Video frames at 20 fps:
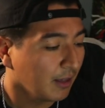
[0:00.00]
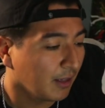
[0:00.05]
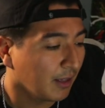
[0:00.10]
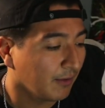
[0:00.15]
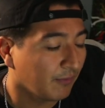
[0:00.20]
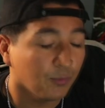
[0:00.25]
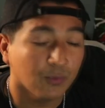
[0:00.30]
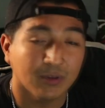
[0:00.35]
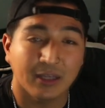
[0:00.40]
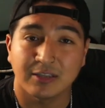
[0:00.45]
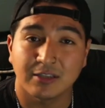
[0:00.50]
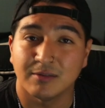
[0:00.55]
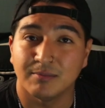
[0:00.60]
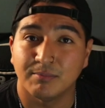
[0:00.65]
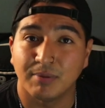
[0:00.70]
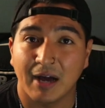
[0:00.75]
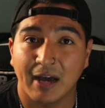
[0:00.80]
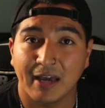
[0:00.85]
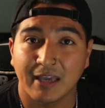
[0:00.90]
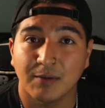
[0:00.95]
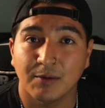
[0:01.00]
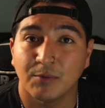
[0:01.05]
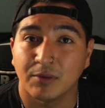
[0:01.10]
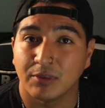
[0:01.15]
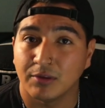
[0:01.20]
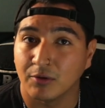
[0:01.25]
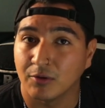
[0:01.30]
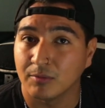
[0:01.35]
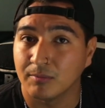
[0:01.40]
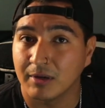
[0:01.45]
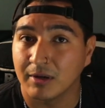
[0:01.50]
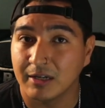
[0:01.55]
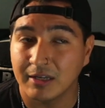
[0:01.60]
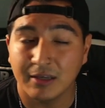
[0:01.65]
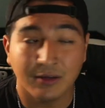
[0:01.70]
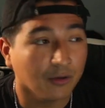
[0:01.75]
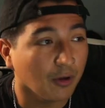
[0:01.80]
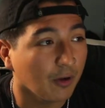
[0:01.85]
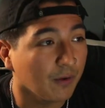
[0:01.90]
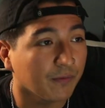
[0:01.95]
If you would like to buy it with your own
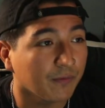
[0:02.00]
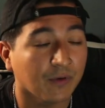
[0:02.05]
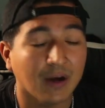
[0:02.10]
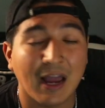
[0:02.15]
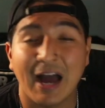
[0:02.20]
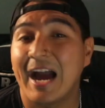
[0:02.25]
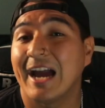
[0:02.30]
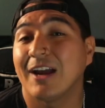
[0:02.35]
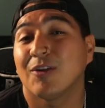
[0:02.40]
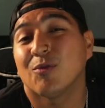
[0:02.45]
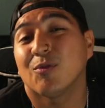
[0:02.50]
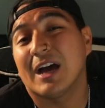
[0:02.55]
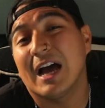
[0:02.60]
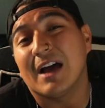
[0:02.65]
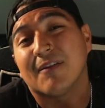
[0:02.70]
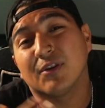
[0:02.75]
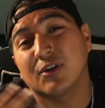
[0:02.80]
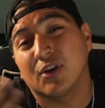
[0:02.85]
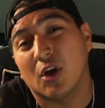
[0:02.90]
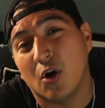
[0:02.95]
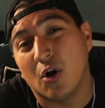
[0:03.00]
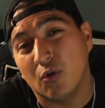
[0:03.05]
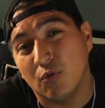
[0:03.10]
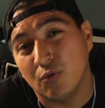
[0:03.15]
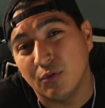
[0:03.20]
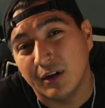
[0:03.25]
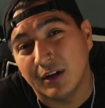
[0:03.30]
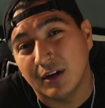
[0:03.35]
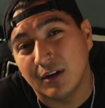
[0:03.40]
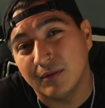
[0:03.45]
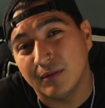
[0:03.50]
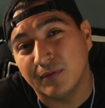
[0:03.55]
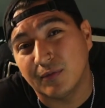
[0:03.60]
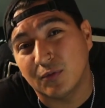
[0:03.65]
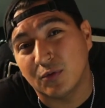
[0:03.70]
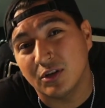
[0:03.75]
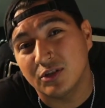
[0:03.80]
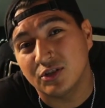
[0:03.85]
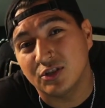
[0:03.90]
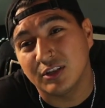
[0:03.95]
money, go for it. I don't have a code,
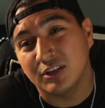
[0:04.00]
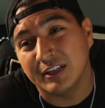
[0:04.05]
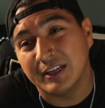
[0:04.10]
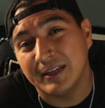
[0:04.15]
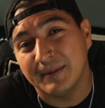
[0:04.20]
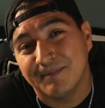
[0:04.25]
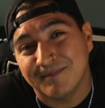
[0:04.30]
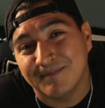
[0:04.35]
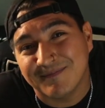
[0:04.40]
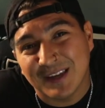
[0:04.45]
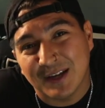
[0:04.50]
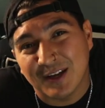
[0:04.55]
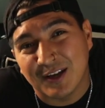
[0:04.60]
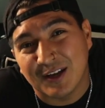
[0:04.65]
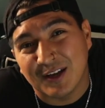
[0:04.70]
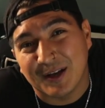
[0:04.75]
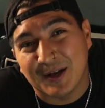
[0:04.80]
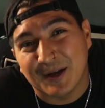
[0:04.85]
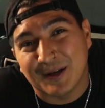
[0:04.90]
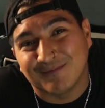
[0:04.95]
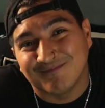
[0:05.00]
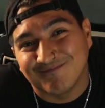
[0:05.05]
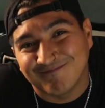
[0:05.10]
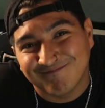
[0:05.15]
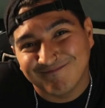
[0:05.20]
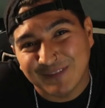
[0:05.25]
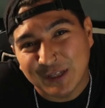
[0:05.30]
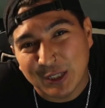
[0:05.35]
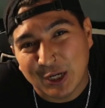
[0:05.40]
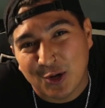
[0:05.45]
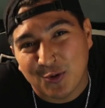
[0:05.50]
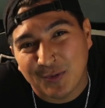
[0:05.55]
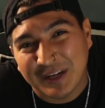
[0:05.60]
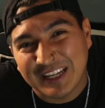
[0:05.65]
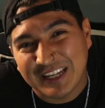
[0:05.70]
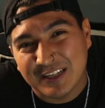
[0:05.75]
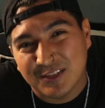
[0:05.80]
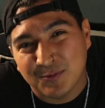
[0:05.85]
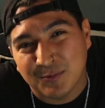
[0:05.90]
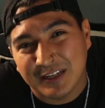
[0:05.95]
unfortunately. Um, you know, it
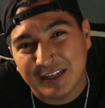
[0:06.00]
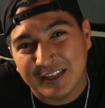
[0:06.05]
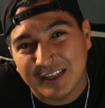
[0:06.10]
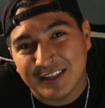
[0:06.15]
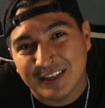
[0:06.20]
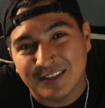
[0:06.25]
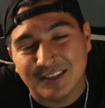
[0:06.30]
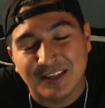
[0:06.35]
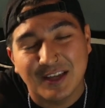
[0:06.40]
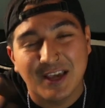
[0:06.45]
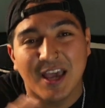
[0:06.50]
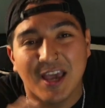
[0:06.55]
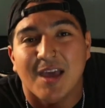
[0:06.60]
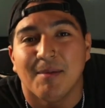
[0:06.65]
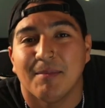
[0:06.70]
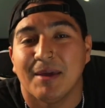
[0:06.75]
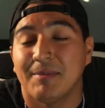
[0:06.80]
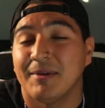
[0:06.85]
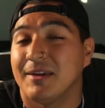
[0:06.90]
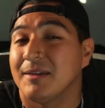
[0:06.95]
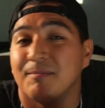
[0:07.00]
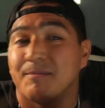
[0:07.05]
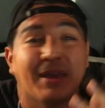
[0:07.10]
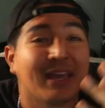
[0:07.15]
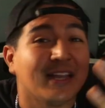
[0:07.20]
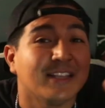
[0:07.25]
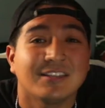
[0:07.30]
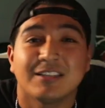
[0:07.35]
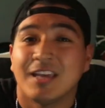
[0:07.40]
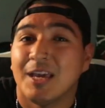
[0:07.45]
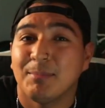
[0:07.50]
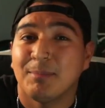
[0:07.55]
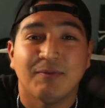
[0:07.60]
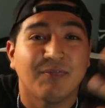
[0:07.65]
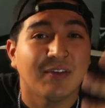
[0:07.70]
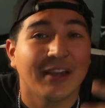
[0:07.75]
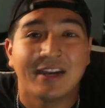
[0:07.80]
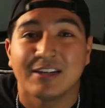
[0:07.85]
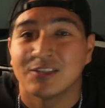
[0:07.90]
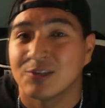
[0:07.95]
is what it is. Maybe Manscaped, if you
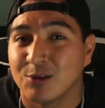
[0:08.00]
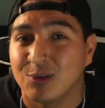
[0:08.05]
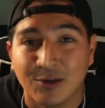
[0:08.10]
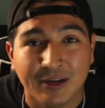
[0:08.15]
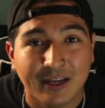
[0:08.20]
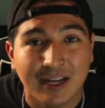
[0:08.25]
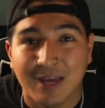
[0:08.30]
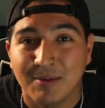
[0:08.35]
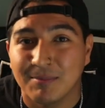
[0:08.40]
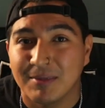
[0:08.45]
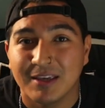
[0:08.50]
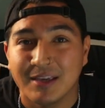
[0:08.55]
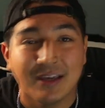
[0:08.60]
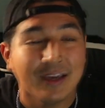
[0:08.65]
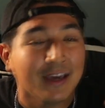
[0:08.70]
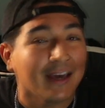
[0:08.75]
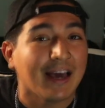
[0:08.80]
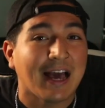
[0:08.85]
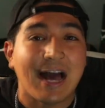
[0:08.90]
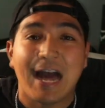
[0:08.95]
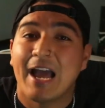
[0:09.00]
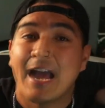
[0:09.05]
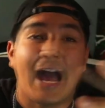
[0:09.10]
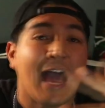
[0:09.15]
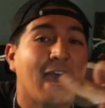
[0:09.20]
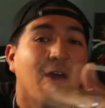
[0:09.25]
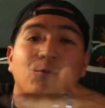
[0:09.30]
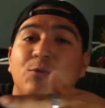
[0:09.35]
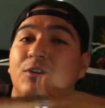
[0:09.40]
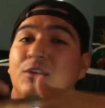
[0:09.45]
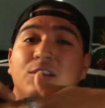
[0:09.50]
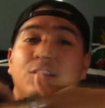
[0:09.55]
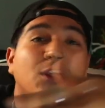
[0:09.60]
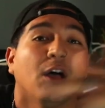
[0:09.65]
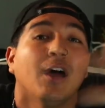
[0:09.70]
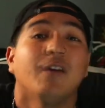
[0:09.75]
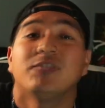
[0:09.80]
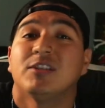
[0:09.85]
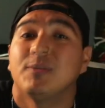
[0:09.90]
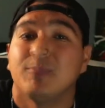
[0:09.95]
guys are looking at me, uh, I, I would
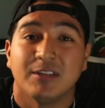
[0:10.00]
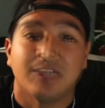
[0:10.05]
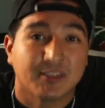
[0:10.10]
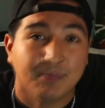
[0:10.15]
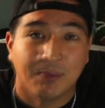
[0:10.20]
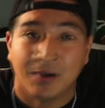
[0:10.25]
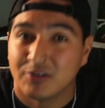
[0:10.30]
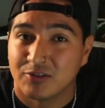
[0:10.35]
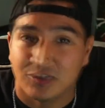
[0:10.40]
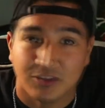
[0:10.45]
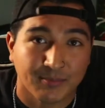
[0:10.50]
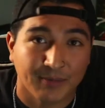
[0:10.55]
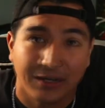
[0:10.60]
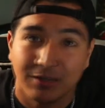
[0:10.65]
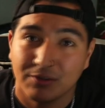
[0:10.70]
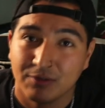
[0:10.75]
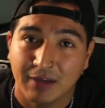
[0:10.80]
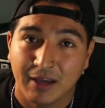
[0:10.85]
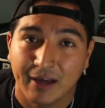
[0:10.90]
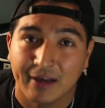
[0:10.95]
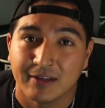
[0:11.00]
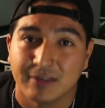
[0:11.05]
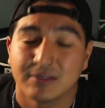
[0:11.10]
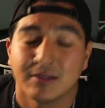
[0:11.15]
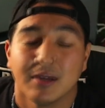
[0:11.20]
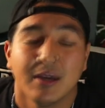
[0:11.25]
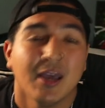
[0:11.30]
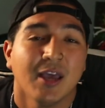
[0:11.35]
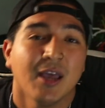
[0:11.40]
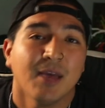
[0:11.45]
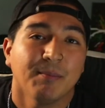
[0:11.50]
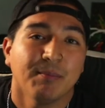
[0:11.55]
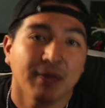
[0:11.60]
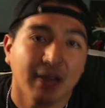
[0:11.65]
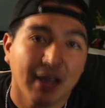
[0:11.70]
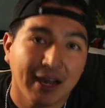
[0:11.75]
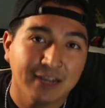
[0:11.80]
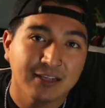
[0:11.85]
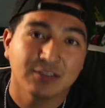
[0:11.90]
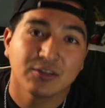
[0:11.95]
love to be sponsored by you guys. But
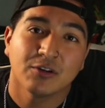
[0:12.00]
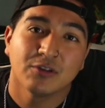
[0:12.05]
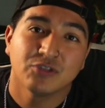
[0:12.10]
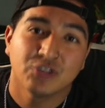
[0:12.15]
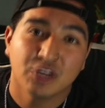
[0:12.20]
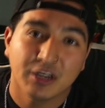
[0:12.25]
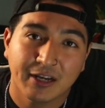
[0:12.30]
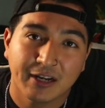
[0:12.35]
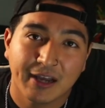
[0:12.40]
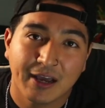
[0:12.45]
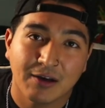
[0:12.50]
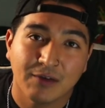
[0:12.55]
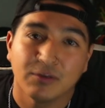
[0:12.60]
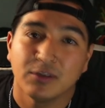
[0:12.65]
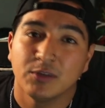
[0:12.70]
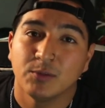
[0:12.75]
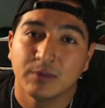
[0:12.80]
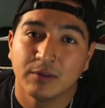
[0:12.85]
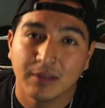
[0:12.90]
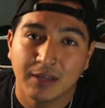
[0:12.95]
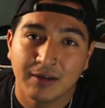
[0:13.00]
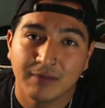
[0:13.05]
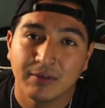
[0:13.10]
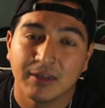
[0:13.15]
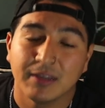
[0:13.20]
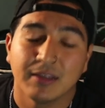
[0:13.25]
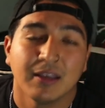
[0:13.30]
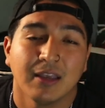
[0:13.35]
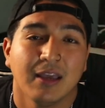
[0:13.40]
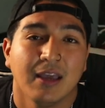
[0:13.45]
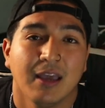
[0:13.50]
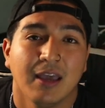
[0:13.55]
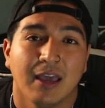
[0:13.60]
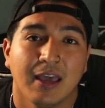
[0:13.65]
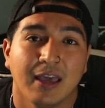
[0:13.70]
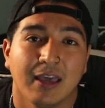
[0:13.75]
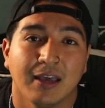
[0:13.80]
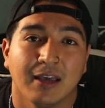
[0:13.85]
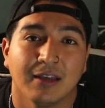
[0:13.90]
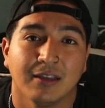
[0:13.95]
guys, go check it out. You would love it.
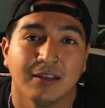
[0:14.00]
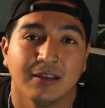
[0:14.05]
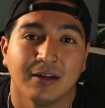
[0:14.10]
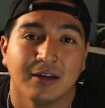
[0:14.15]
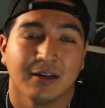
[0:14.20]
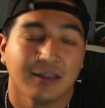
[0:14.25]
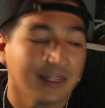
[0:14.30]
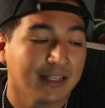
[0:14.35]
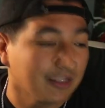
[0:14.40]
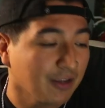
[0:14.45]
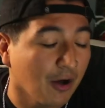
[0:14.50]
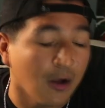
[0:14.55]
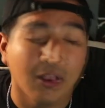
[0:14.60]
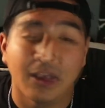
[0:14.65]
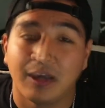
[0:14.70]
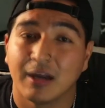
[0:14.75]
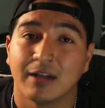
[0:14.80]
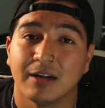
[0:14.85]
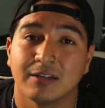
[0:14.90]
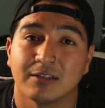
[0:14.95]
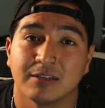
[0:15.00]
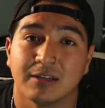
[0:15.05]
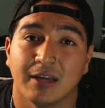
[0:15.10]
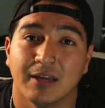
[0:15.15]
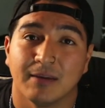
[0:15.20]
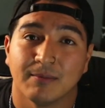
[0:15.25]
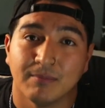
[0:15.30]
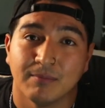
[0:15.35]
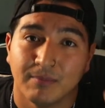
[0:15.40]
And uh, that's all I got to say.